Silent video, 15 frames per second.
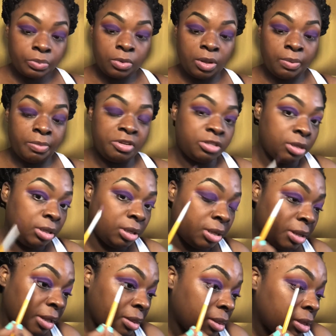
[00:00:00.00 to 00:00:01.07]
And we should look
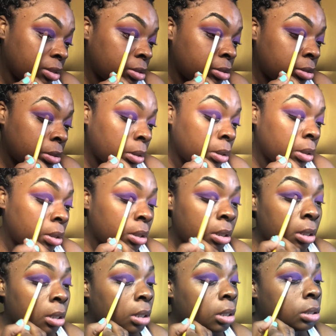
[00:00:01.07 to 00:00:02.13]
like this.
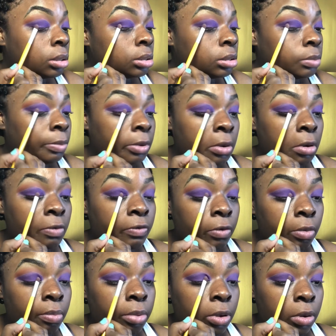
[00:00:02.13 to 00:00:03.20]
It's beautiful,
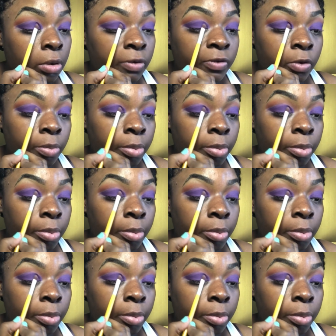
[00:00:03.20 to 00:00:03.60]
beautiful